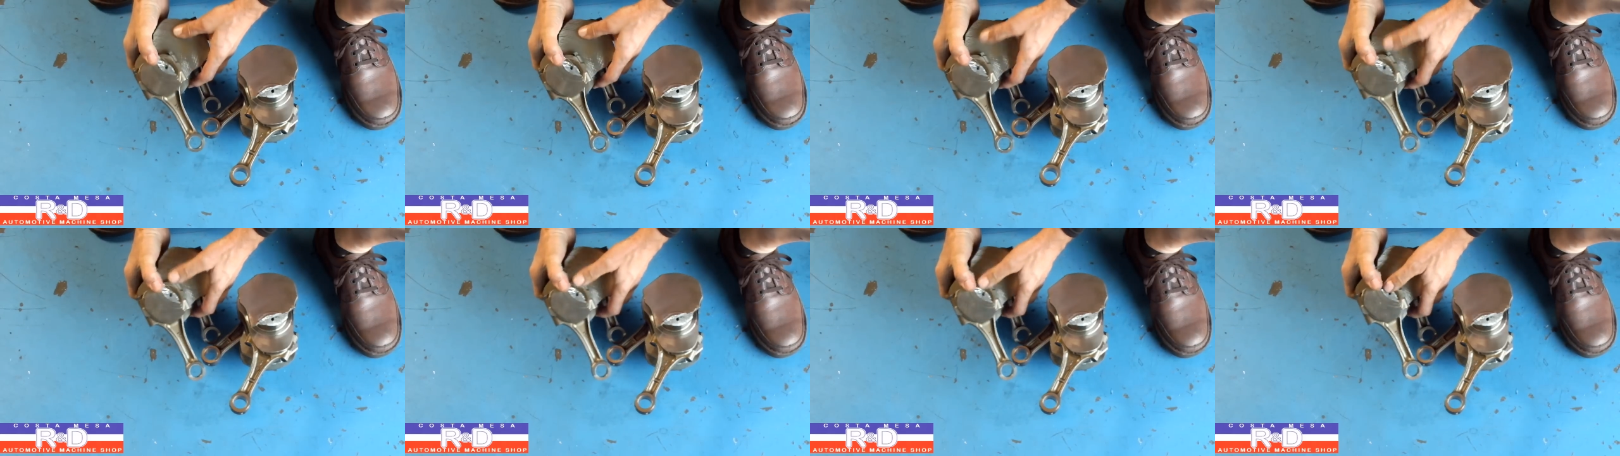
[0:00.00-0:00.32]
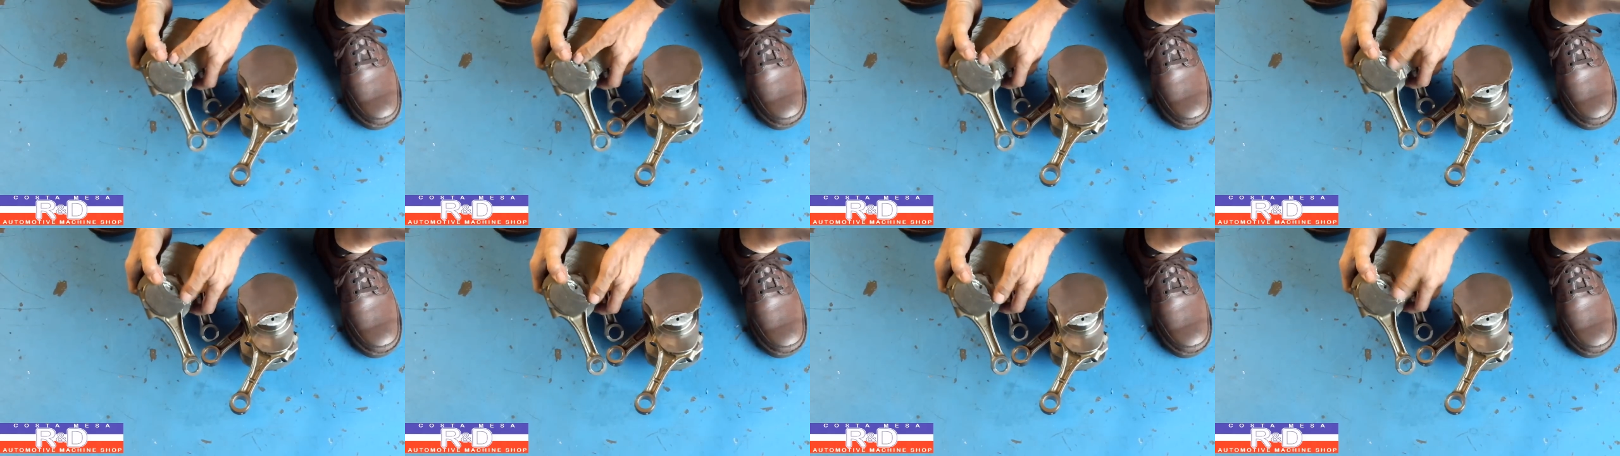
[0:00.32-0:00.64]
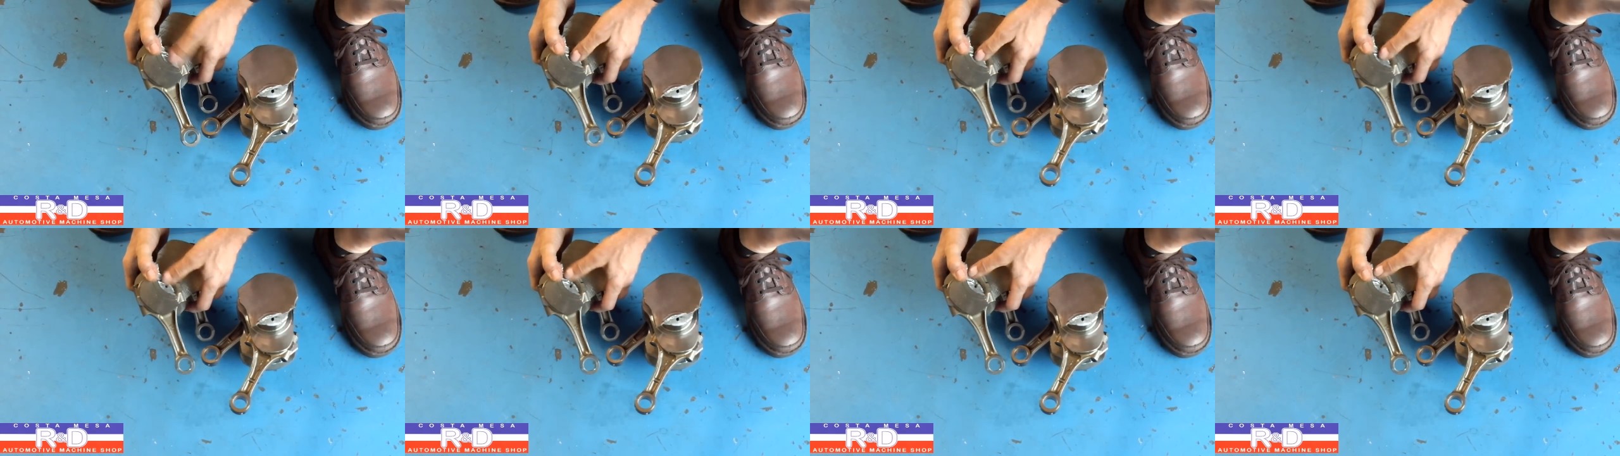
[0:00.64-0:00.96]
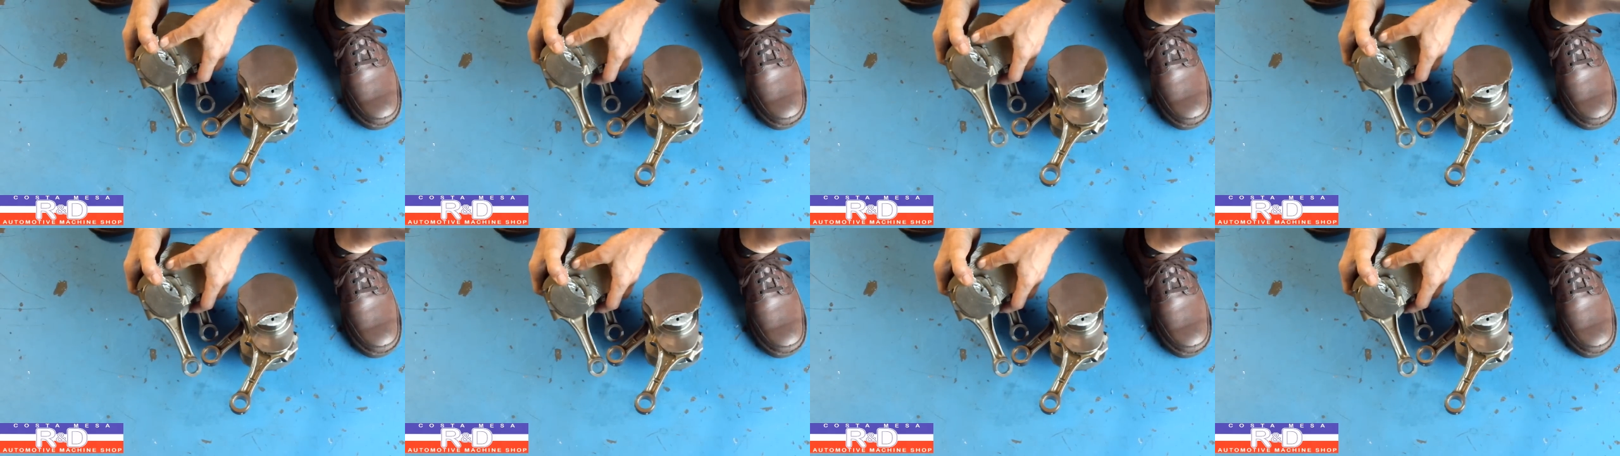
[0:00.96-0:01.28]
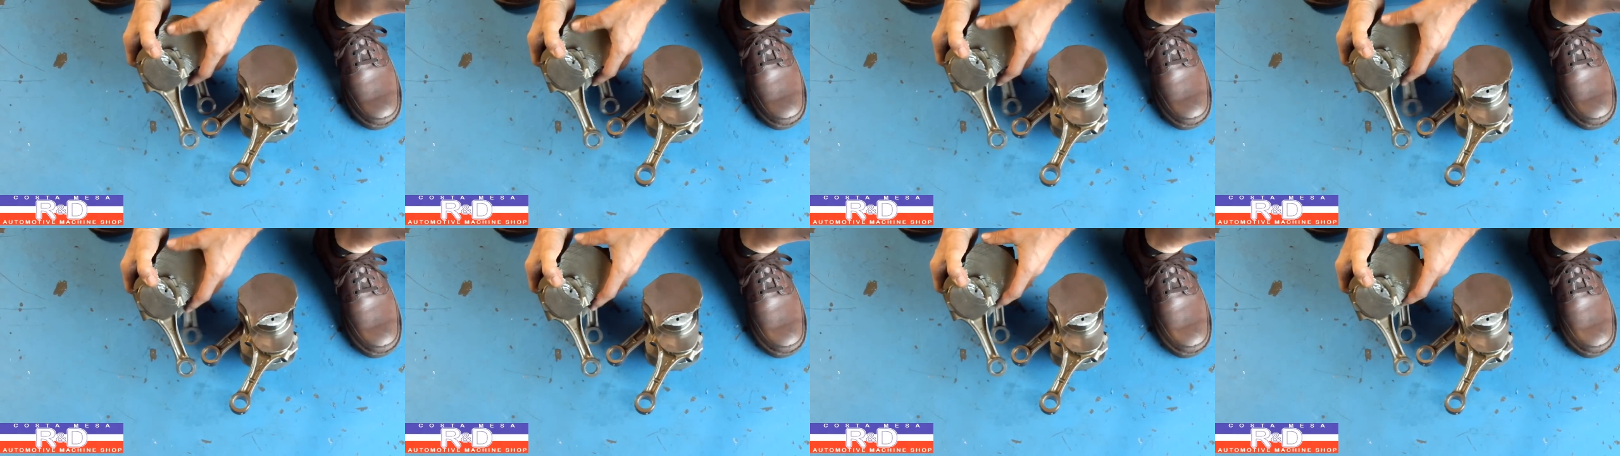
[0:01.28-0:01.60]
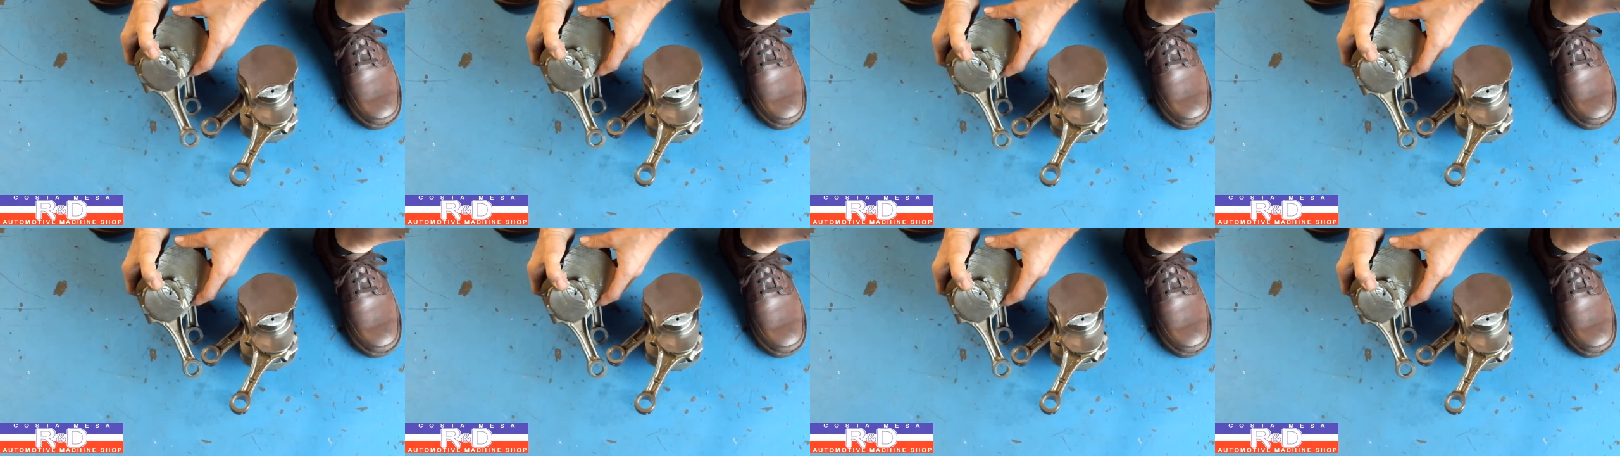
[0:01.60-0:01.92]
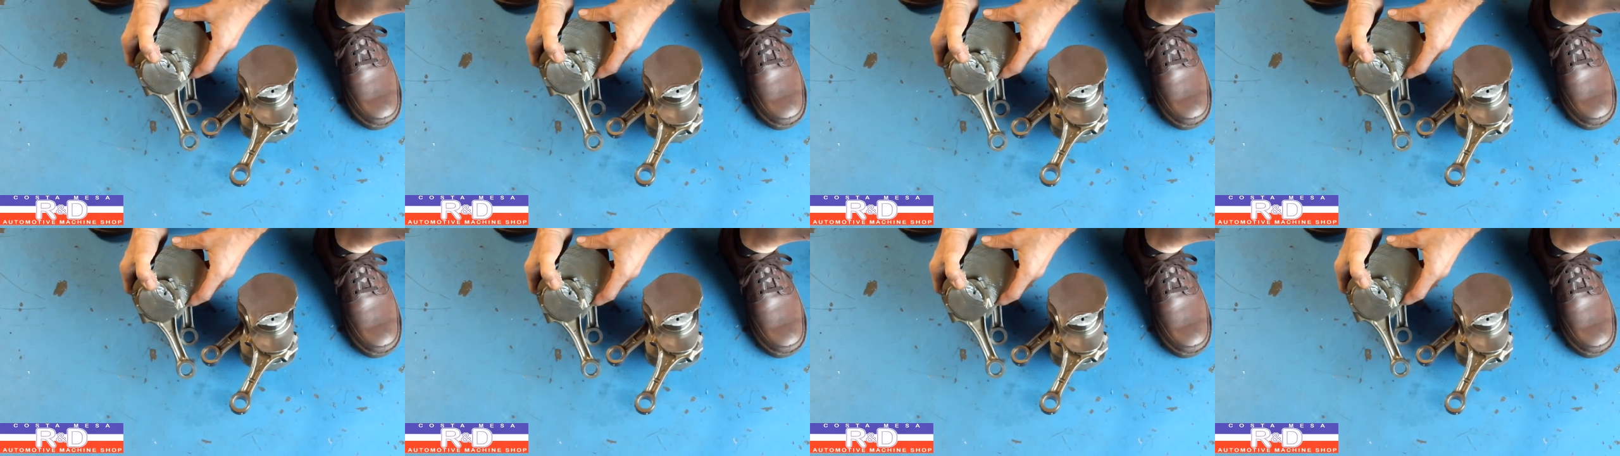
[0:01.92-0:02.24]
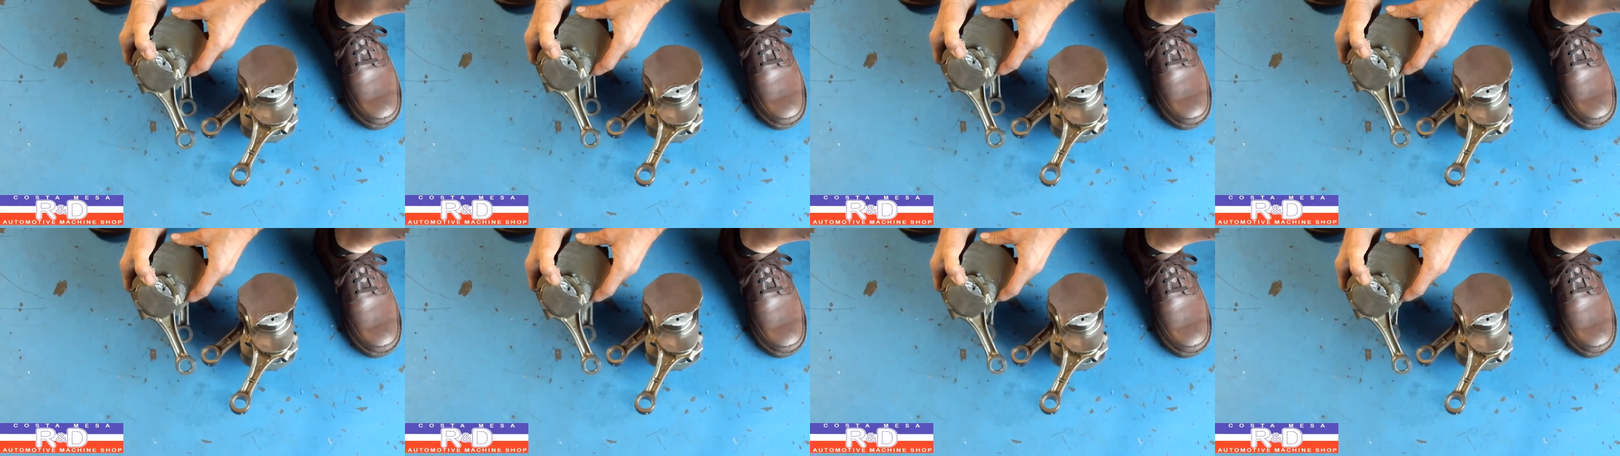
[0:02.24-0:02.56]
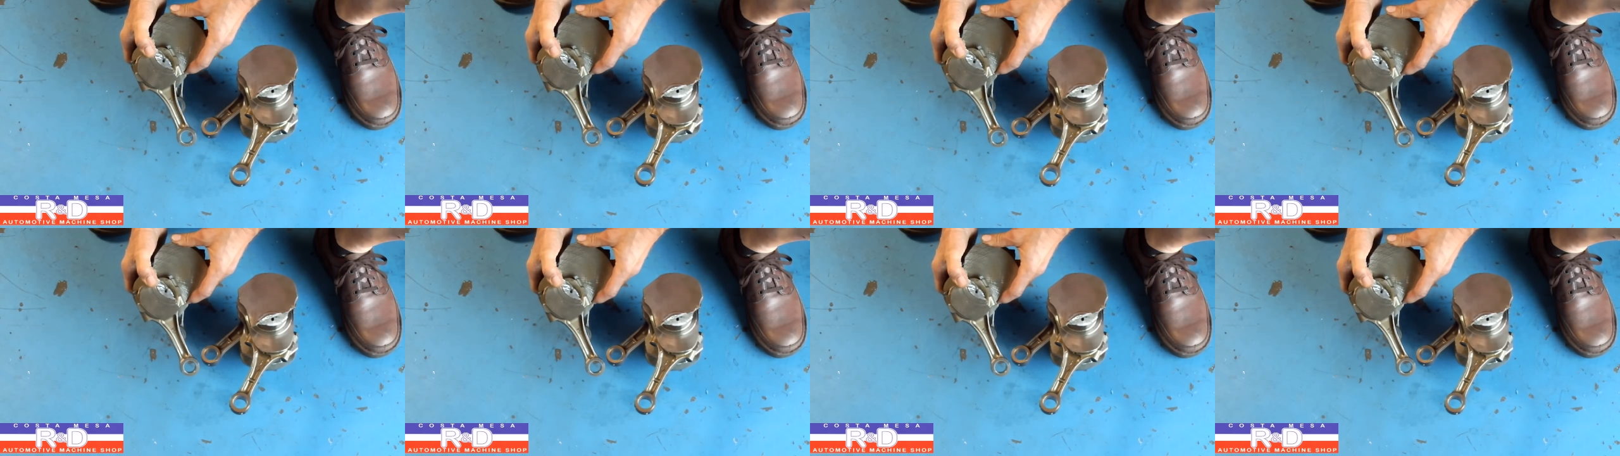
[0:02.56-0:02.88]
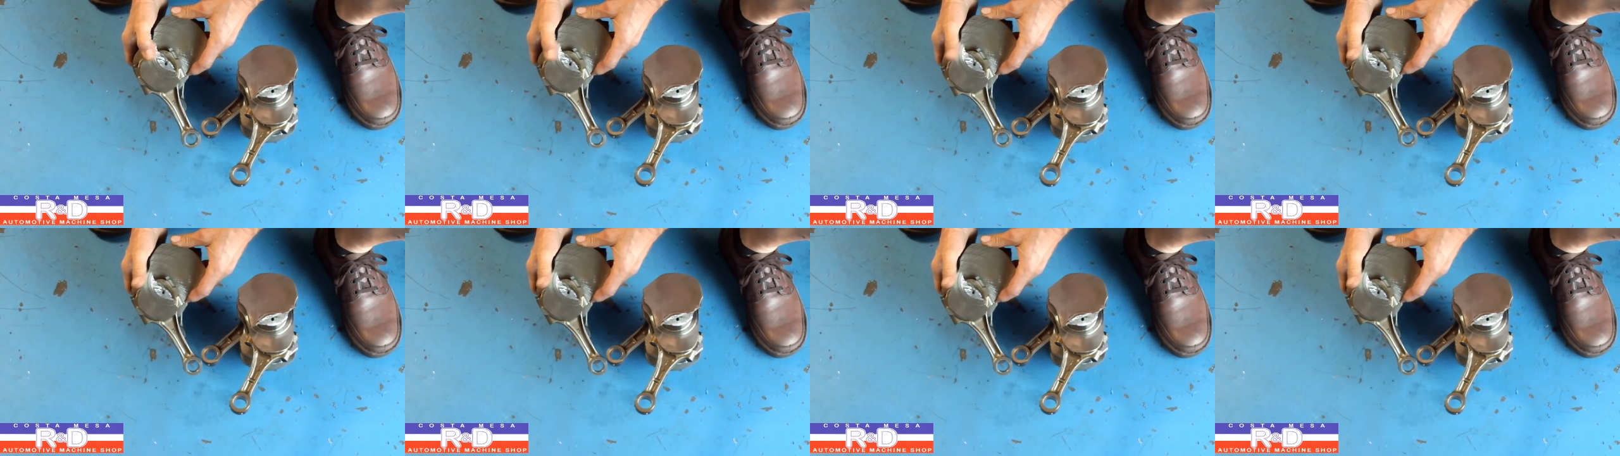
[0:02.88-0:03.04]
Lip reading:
[unreadable: no face in view]